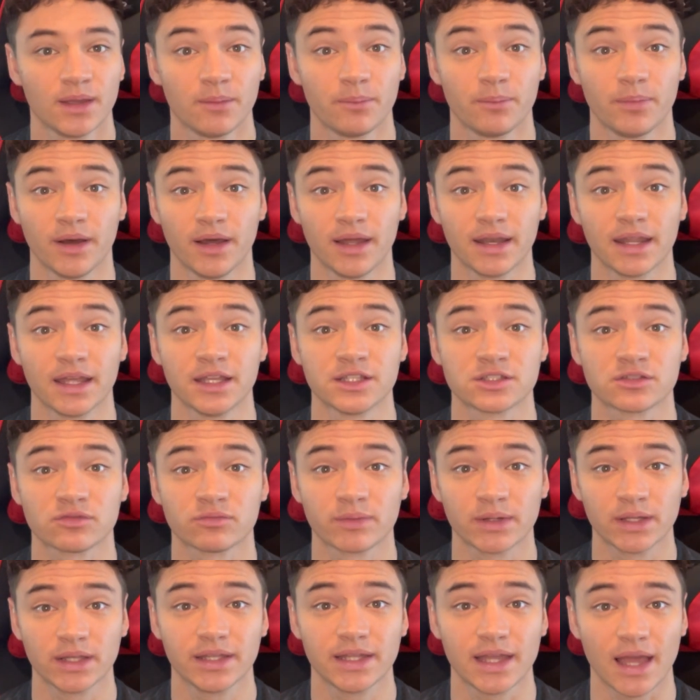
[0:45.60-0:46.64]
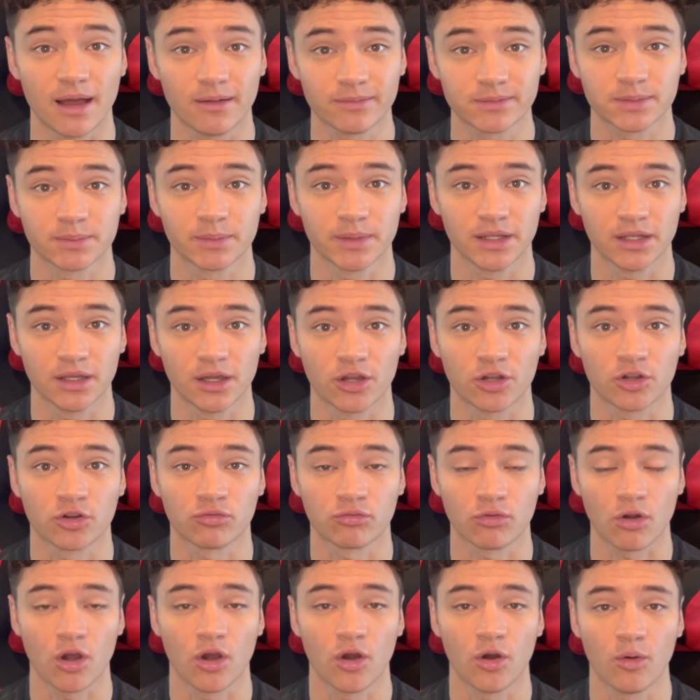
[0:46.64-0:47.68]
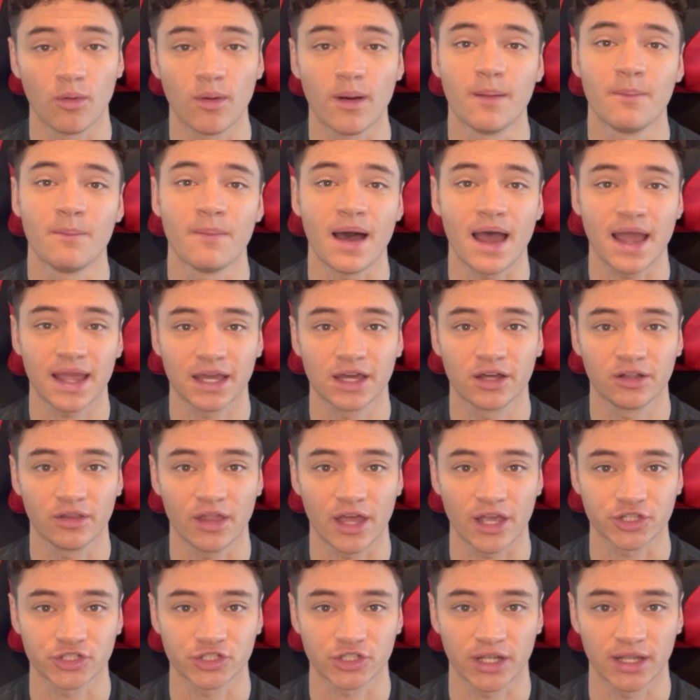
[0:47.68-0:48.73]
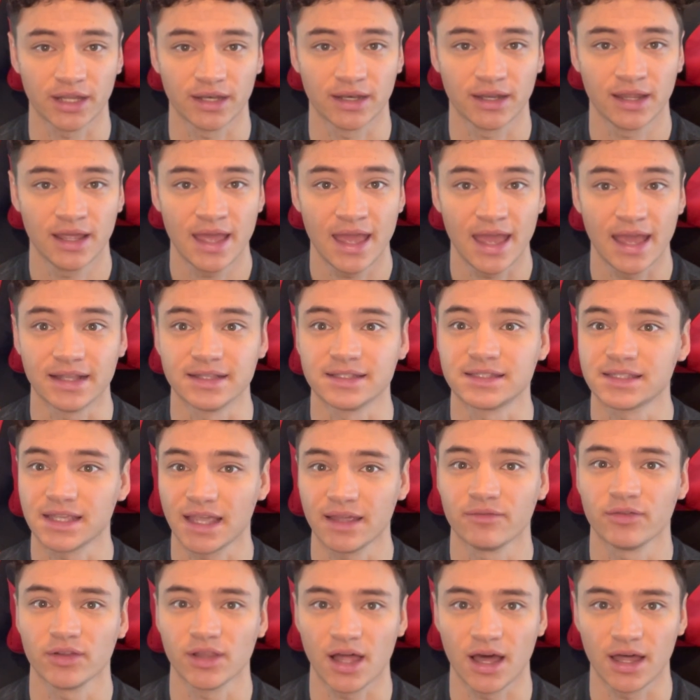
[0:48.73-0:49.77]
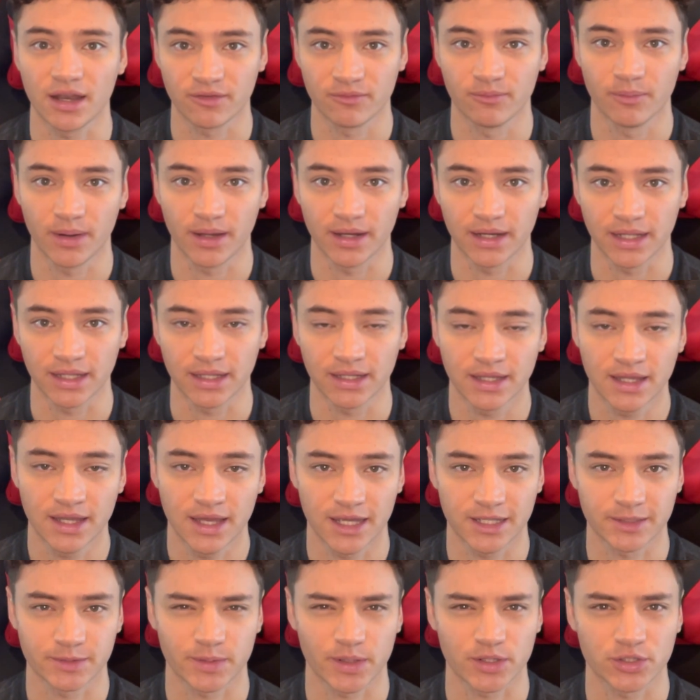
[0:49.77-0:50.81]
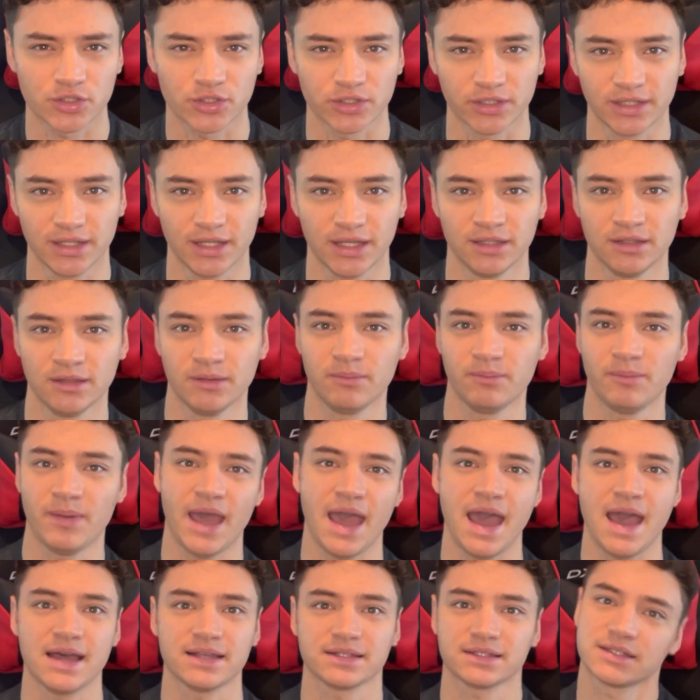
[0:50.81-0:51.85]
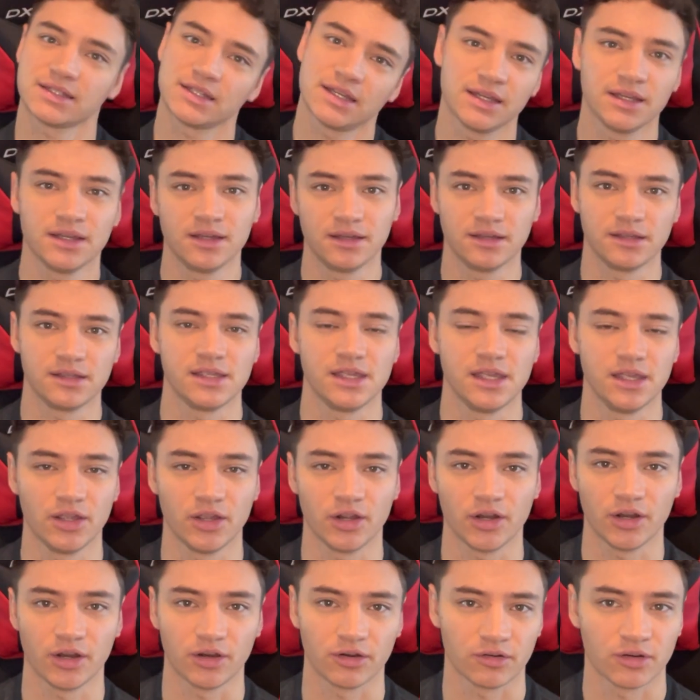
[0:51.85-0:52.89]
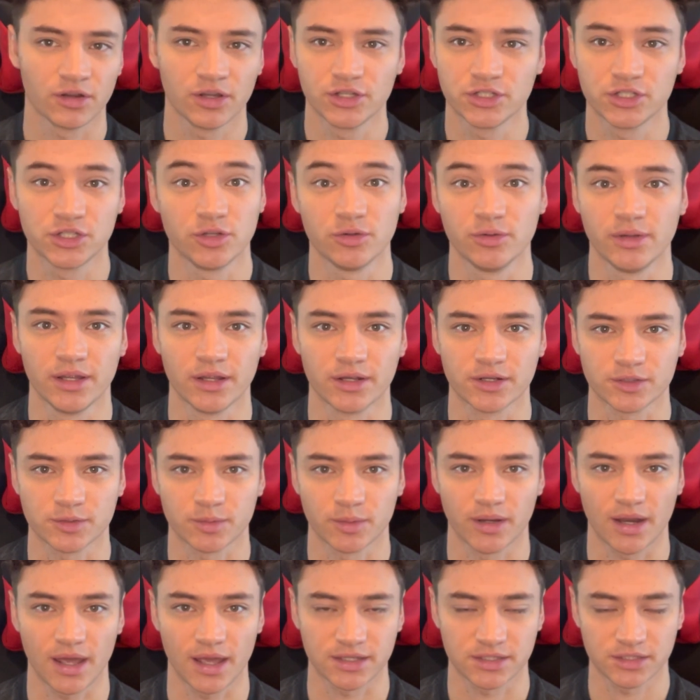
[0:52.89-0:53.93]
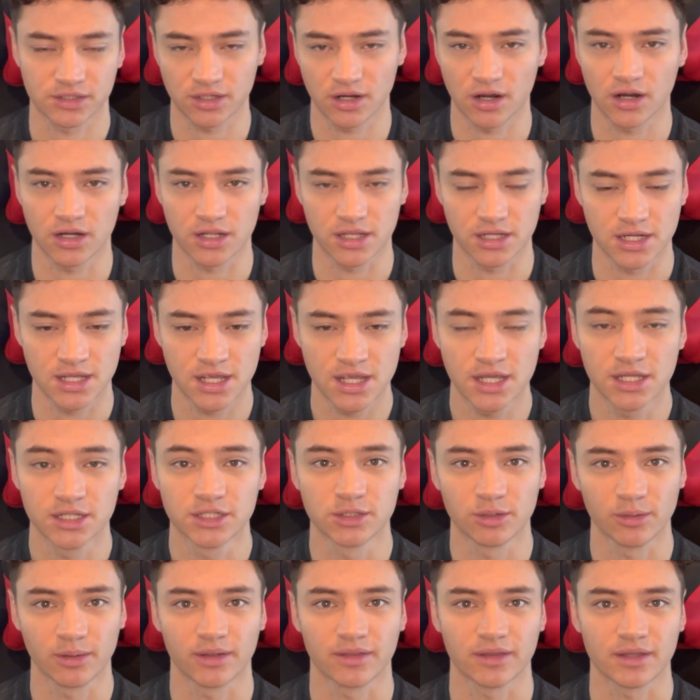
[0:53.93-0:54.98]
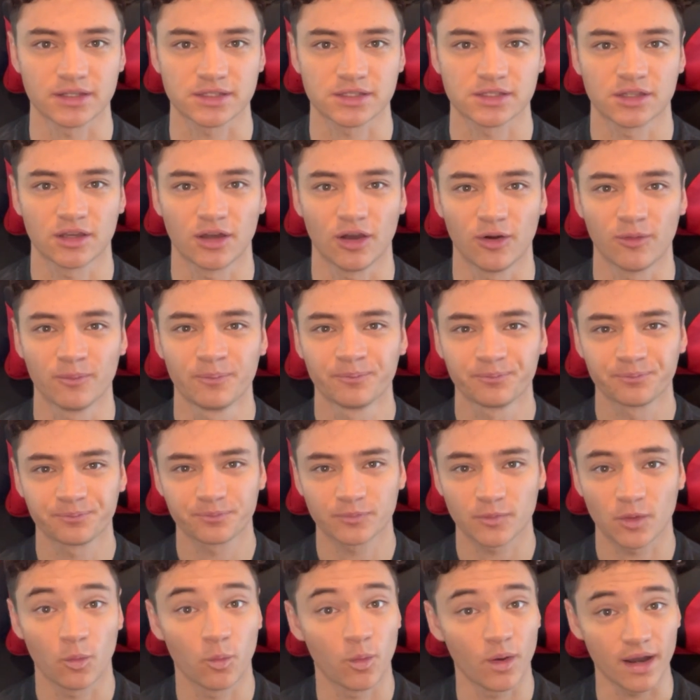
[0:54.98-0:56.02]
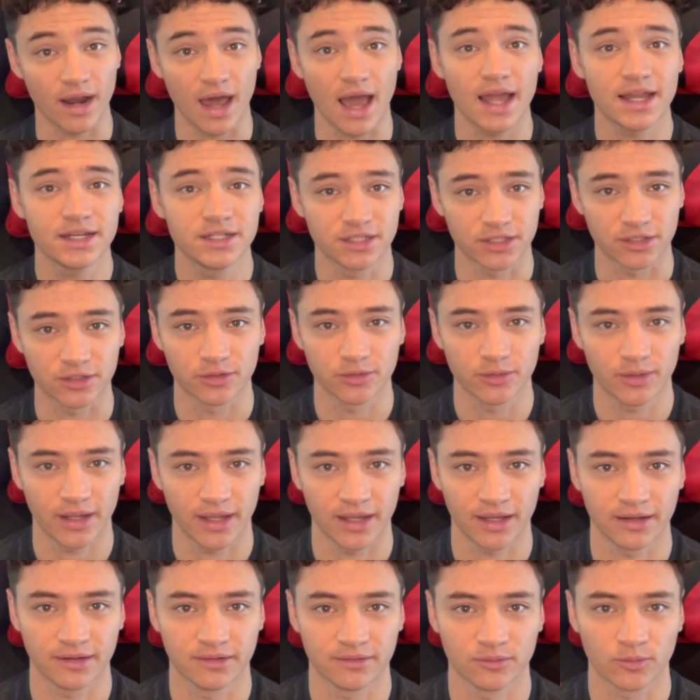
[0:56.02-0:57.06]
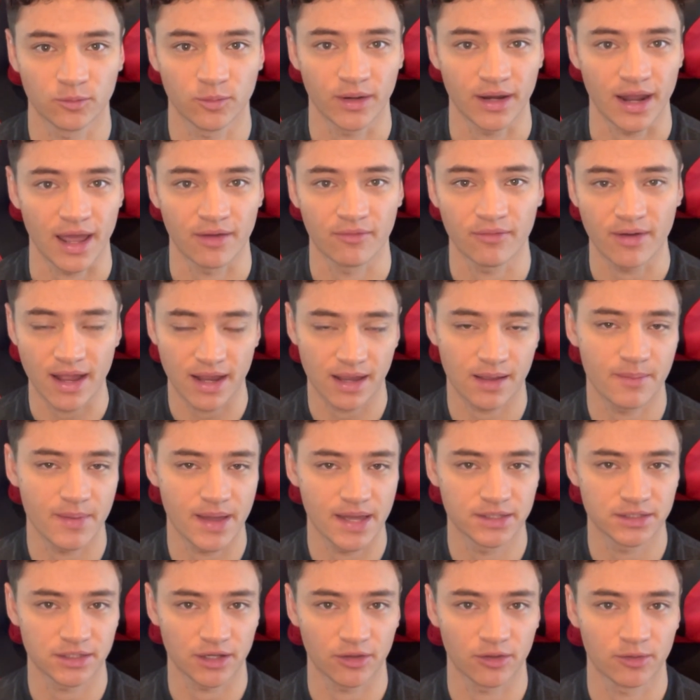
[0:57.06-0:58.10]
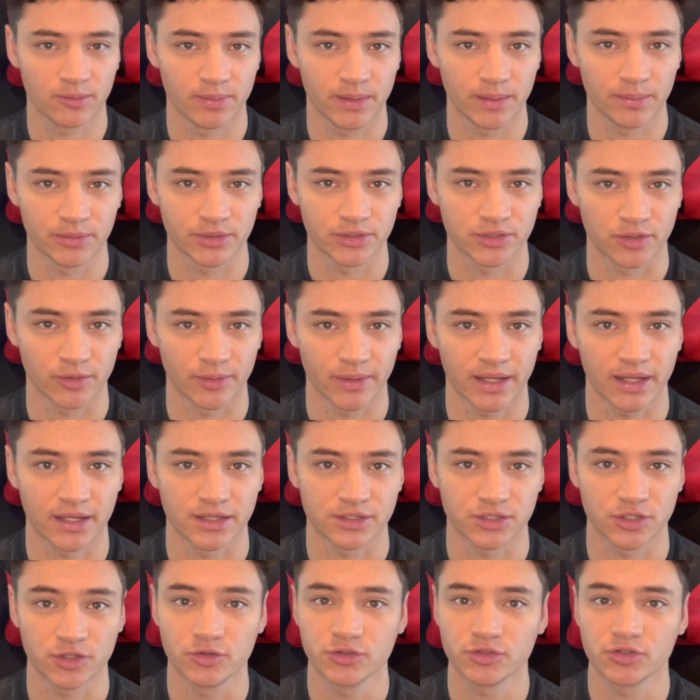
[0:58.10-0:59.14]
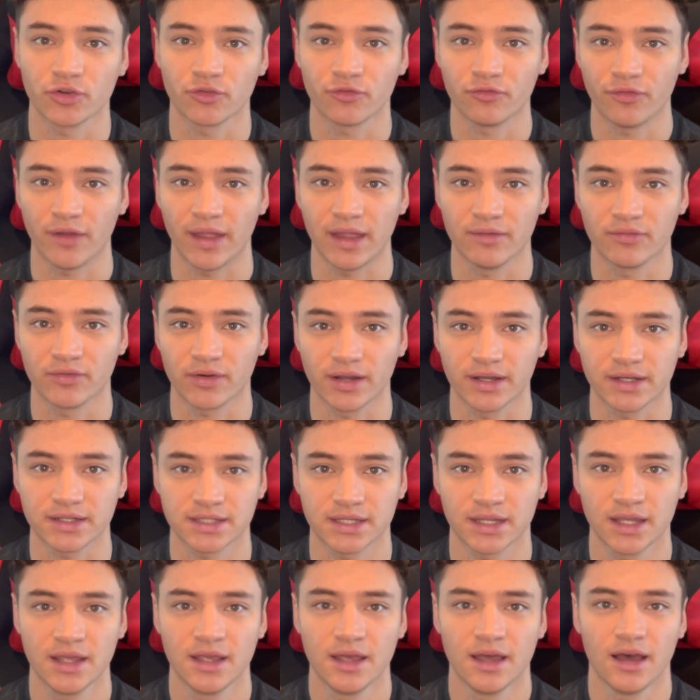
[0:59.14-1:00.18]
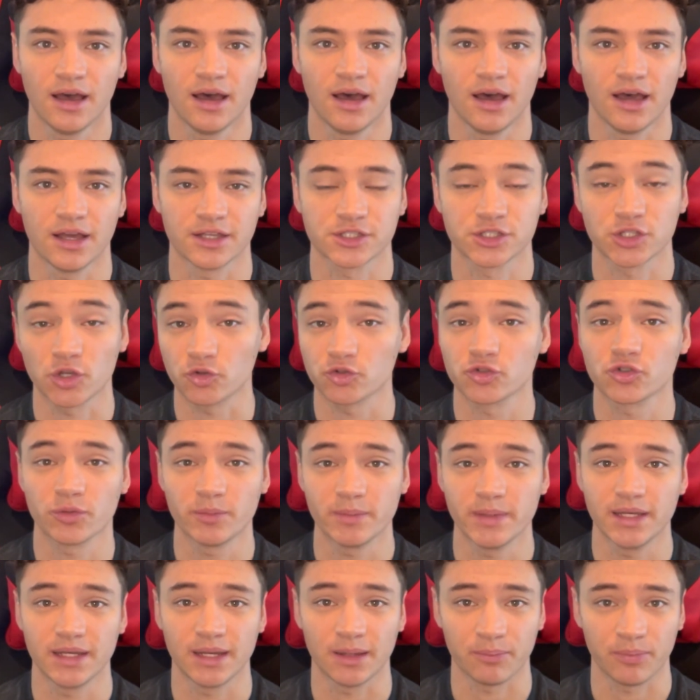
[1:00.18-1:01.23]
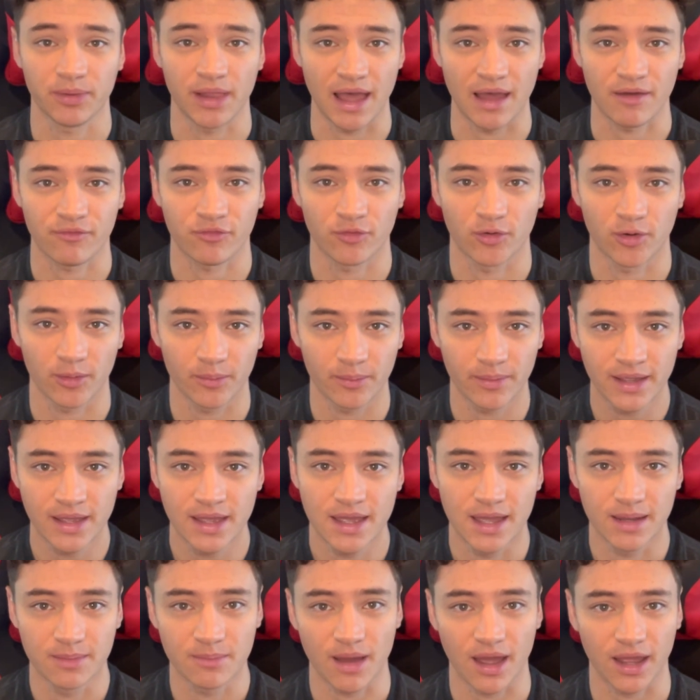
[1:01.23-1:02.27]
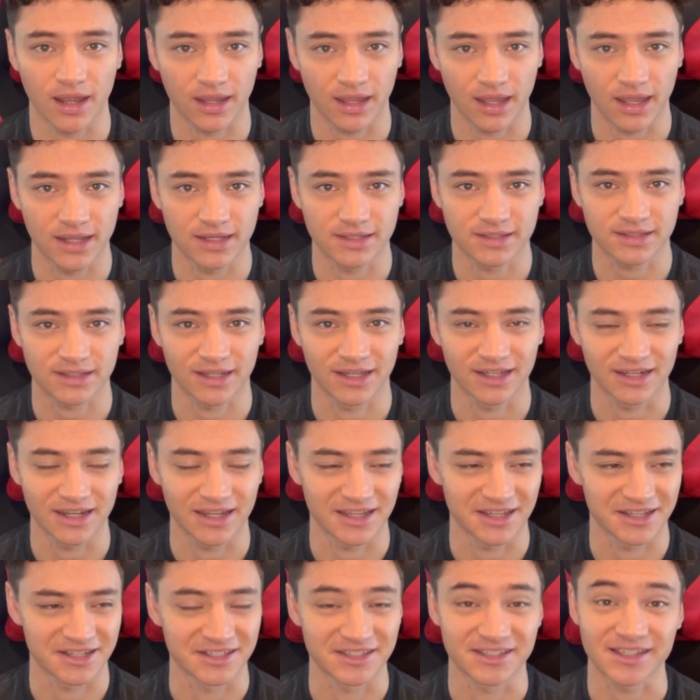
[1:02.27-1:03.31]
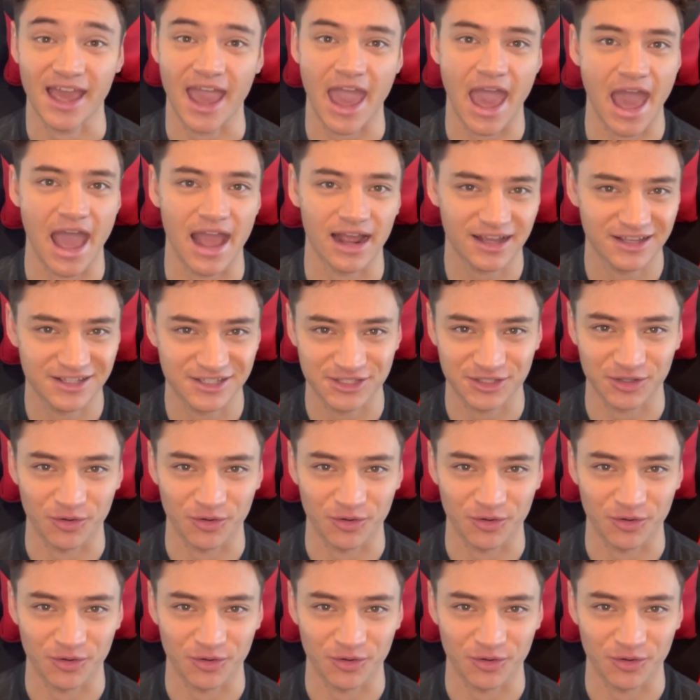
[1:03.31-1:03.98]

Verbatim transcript: but it's really helped me grow my collection and save a lot of money, especially in the past year, two years when I started doing this. So what I do and what I recommend other people doing is use your favorite uh, social media platform. In my case, it is X